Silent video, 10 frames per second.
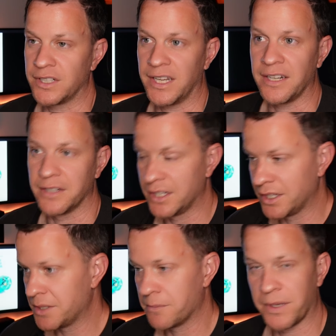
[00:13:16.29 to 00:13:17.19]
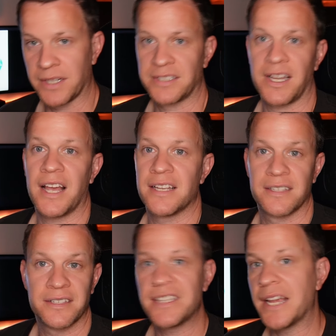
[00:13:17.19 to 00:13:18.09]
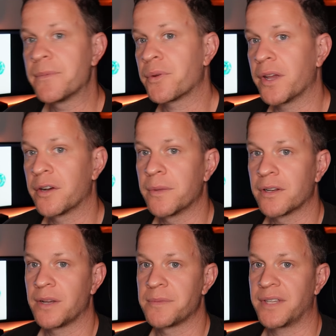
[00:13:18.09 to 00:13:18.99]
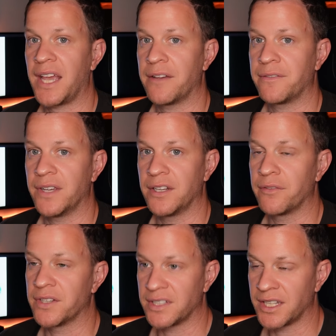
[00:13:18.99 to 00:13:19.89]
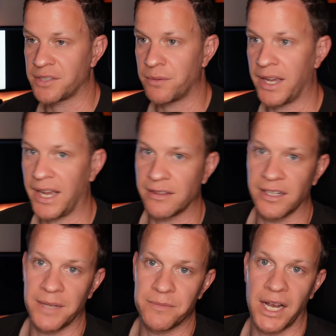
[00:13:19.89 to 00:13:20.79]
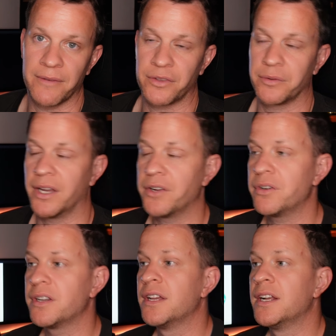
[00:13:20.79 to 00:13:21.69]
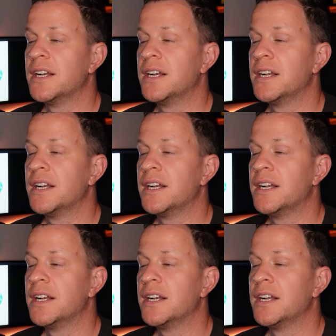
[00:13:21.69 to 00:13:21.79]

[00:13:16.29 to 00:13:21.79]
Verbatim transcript: Again, bigger size, same 300 milligrams of caffeine. Obviously, that's why it had the name Java 300,